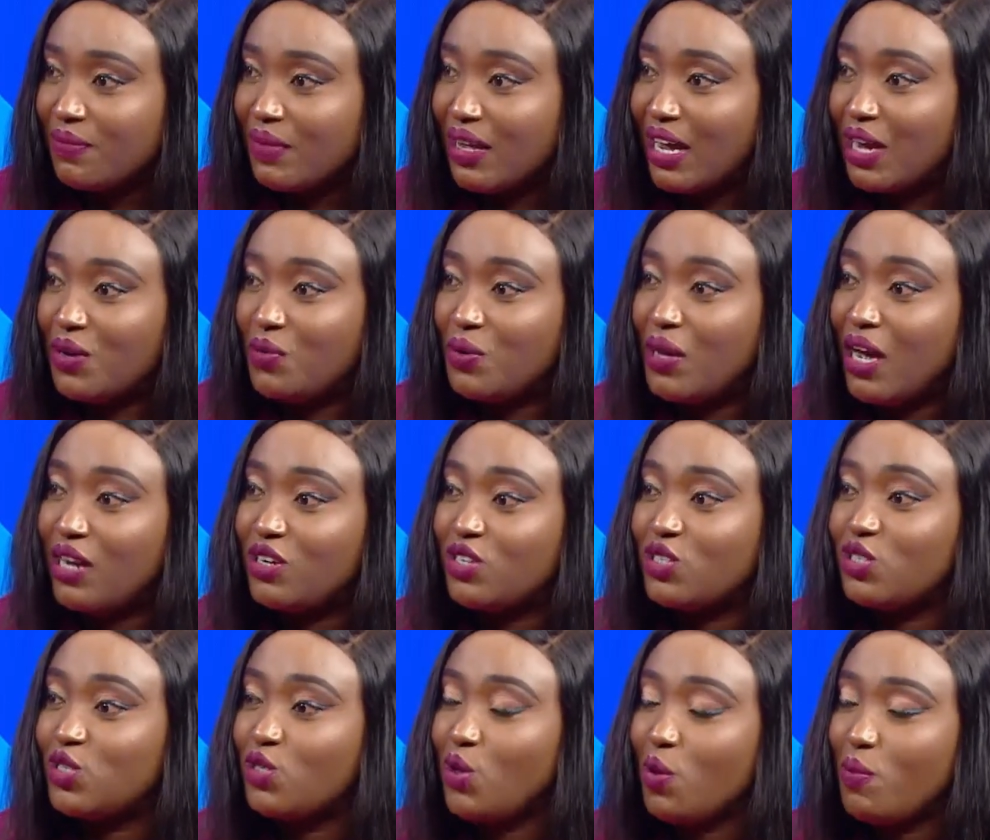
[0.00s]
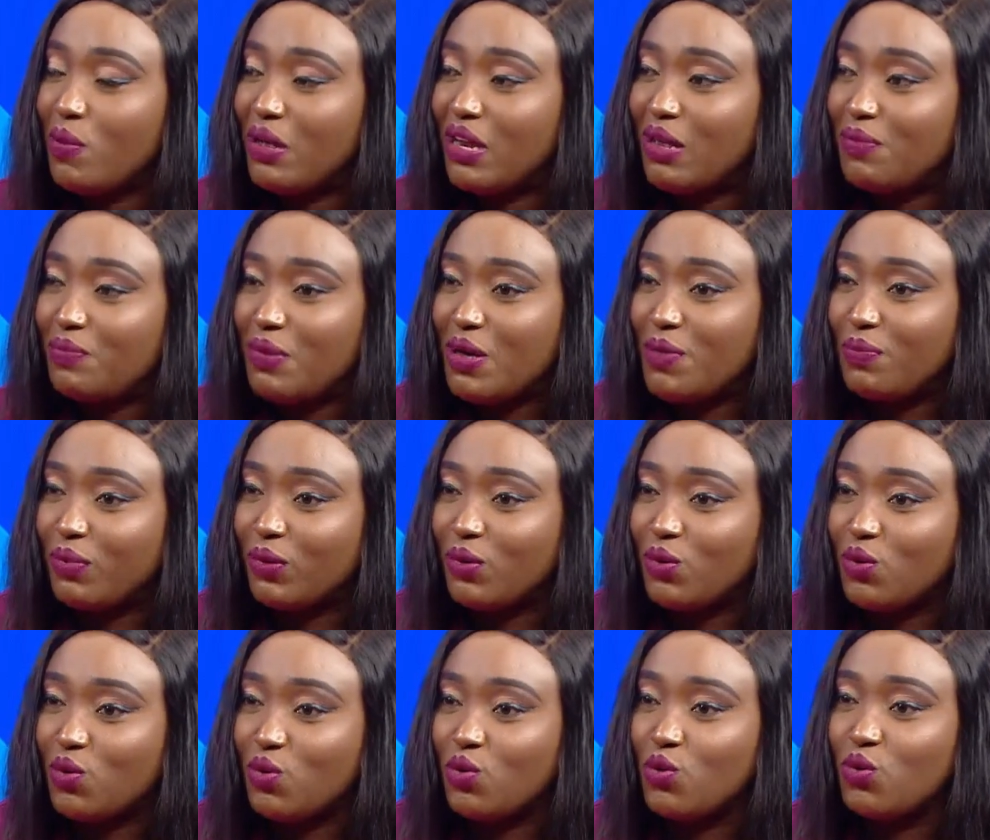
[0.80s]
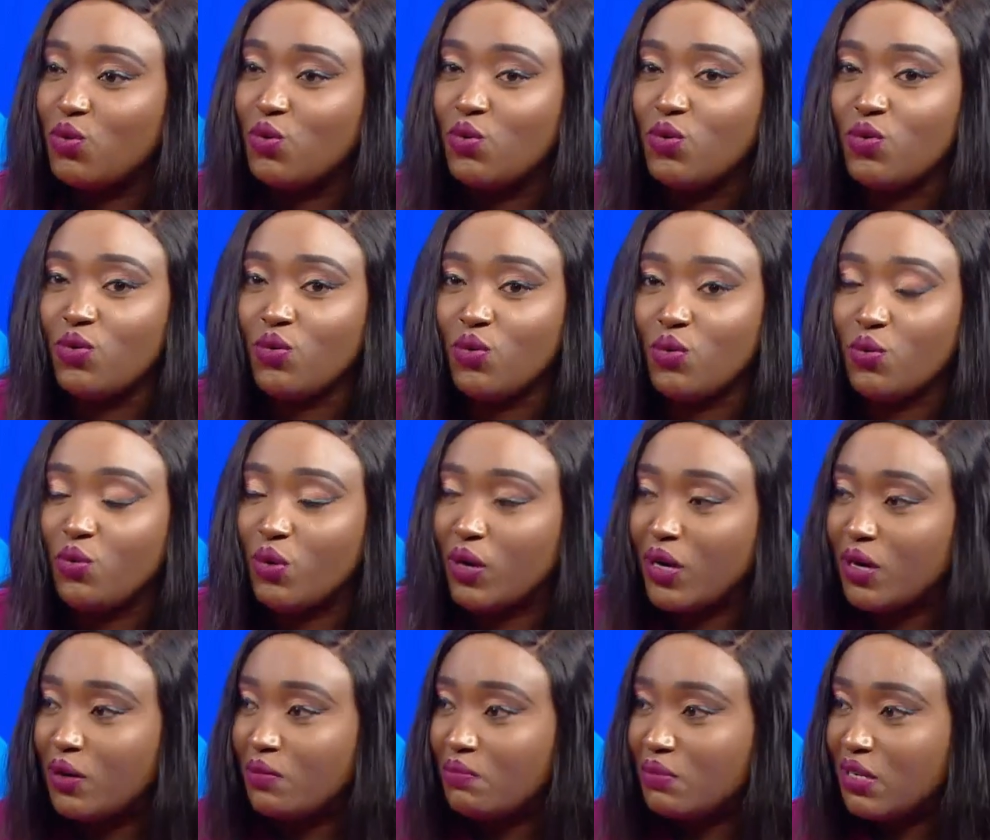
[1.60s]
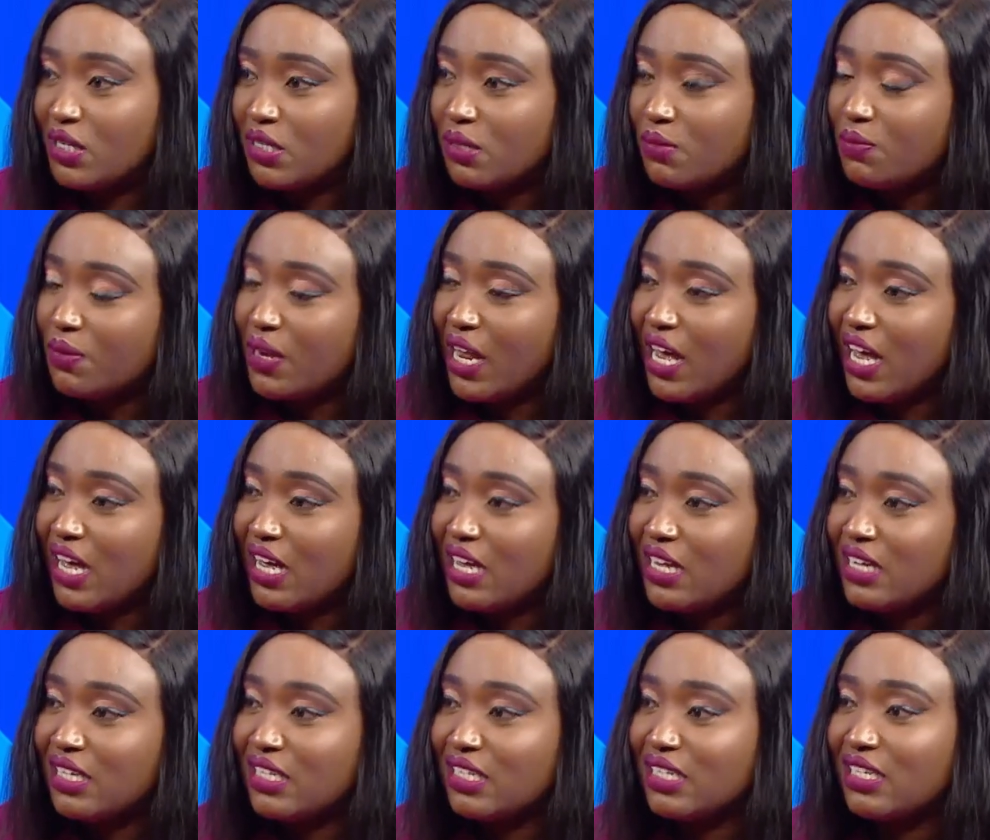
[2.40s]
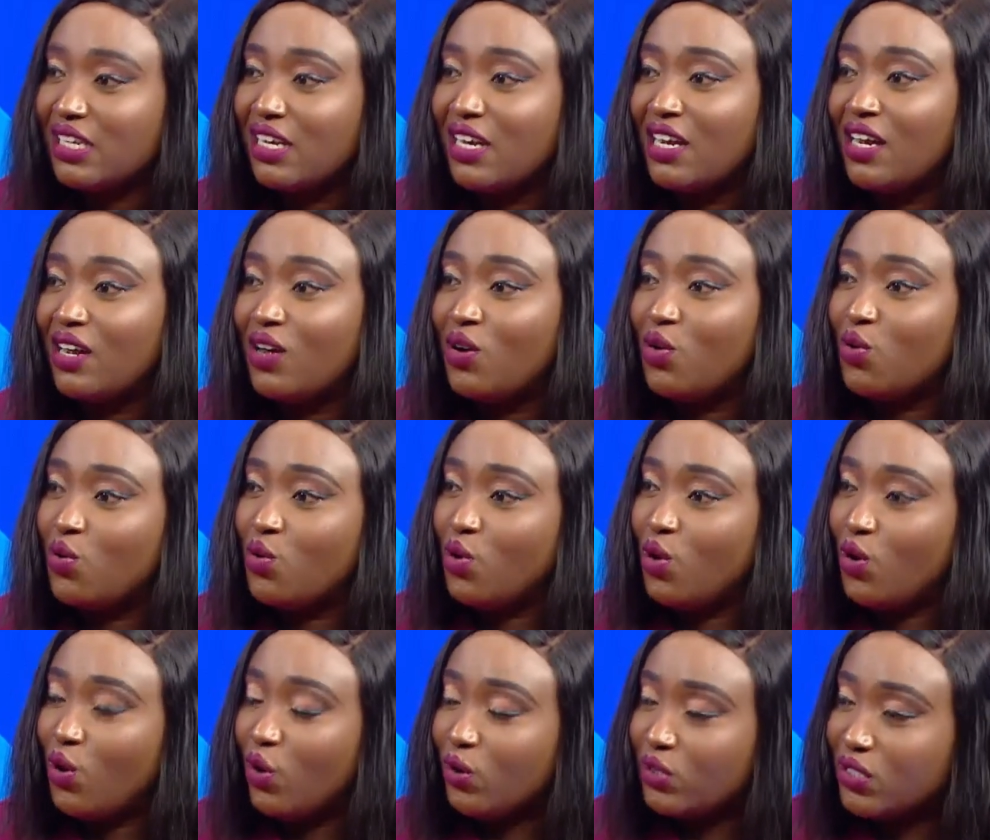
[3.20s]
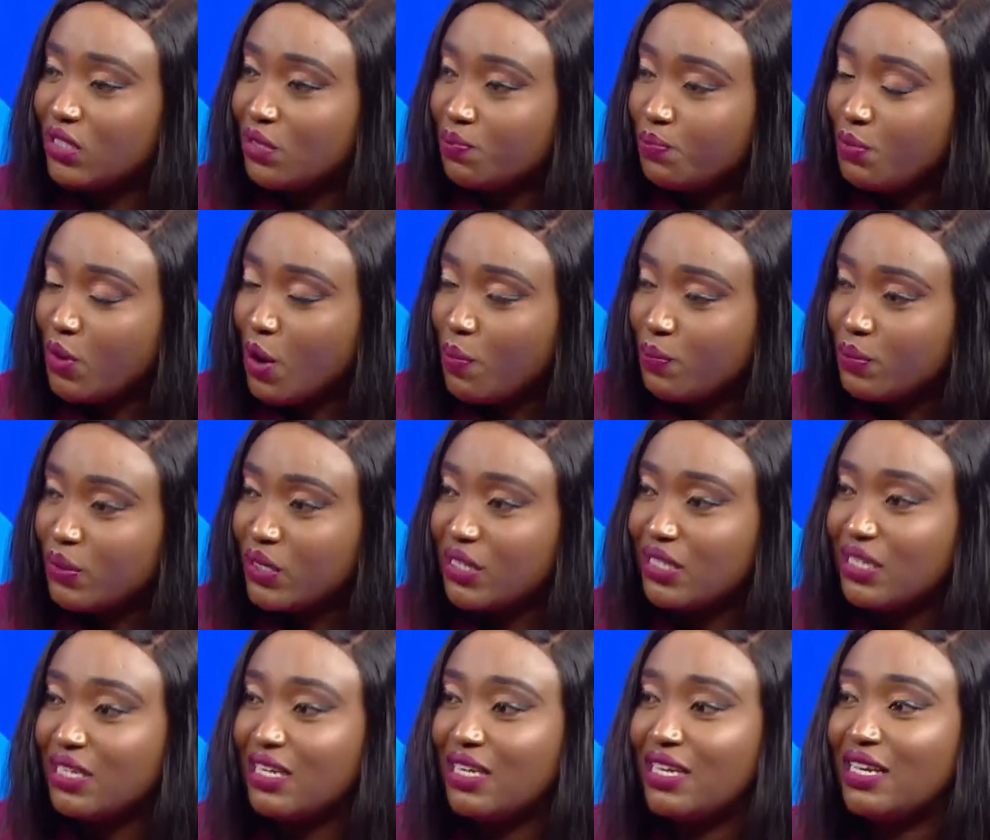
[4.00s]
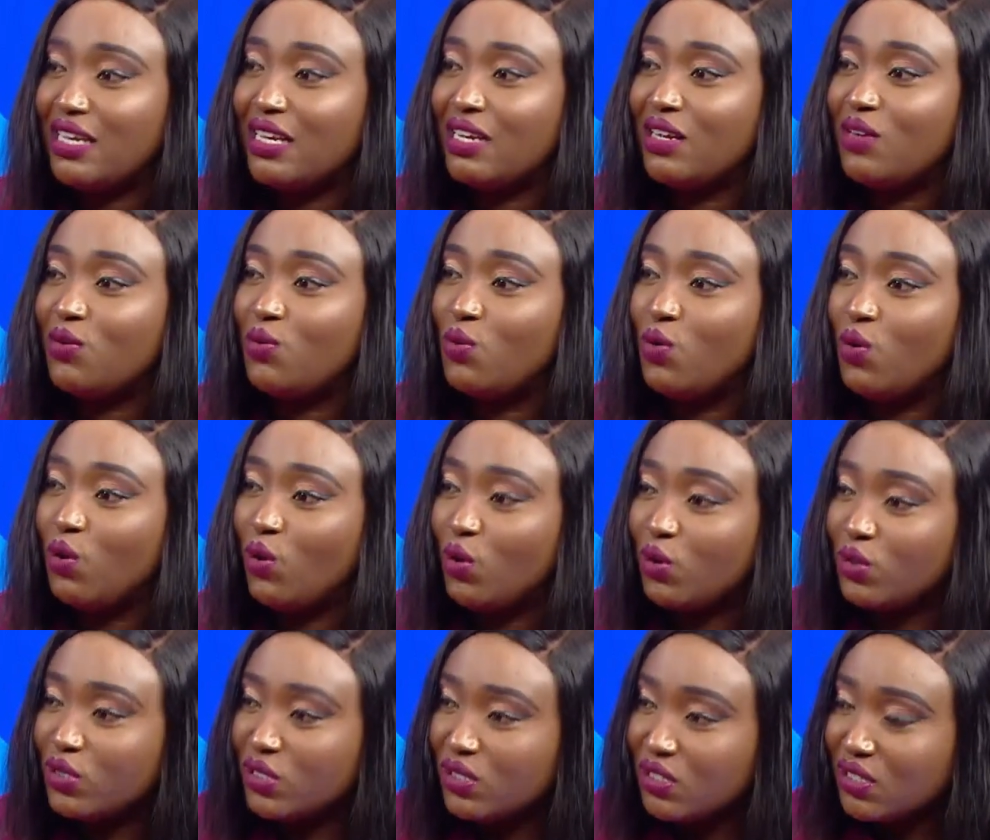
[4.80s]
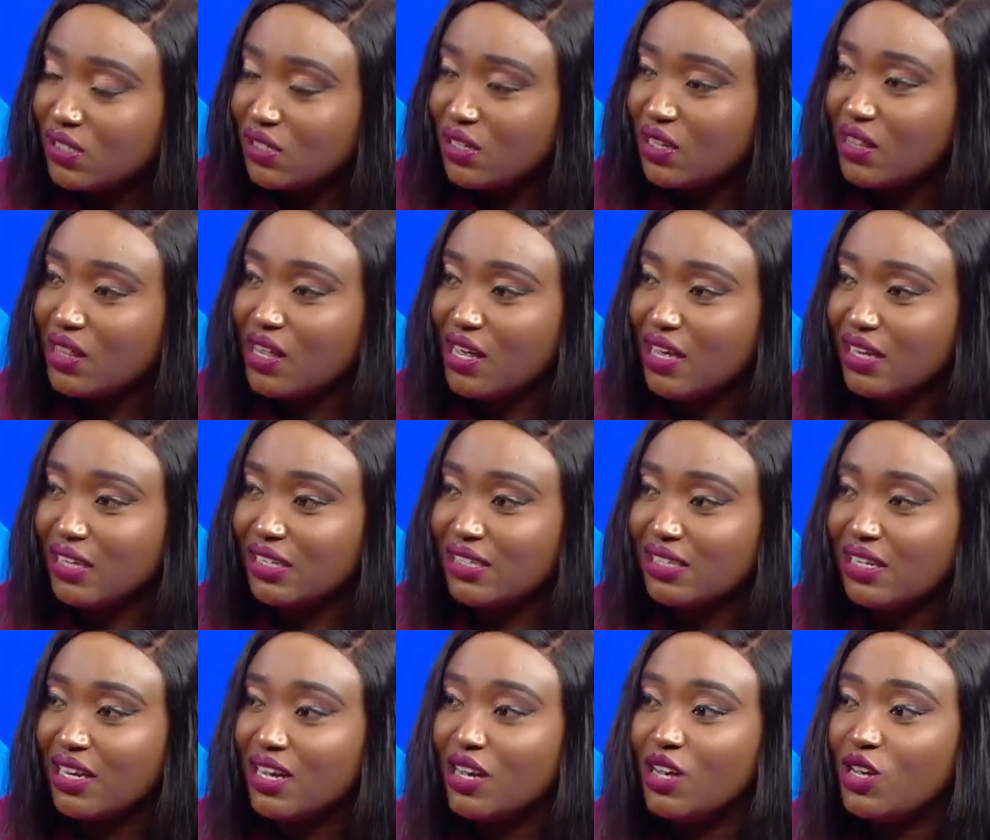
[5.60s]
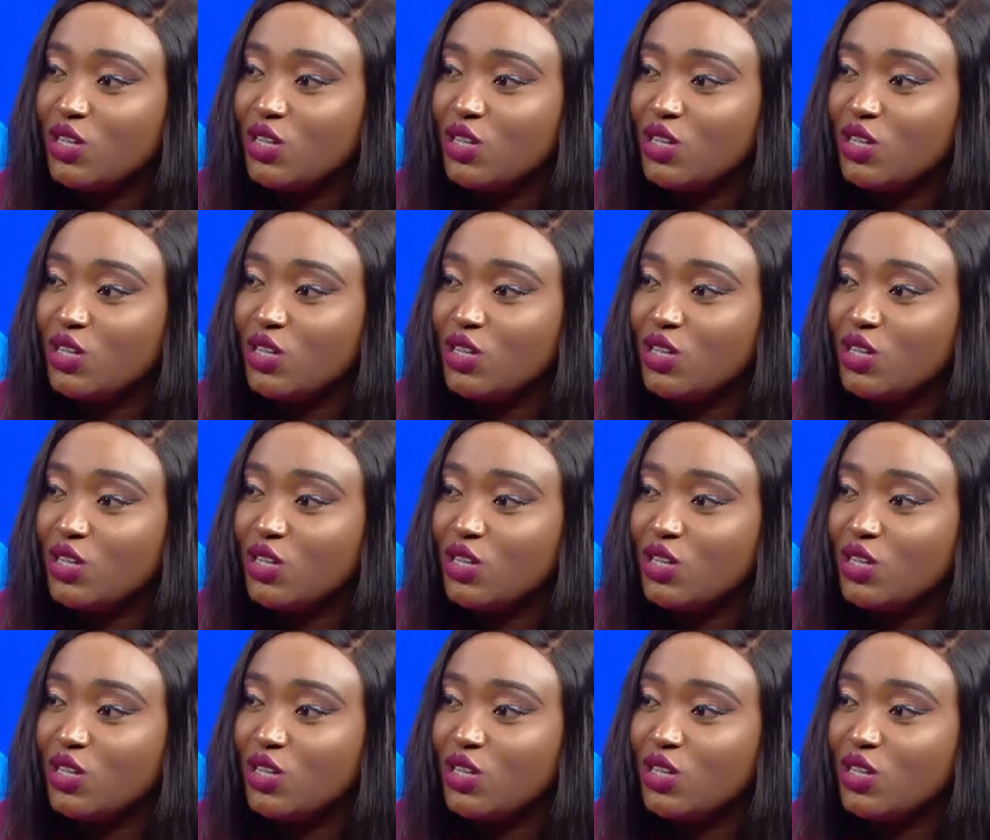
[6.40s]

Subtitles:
and we had so many people who were misplaced, who lost property, who lost things.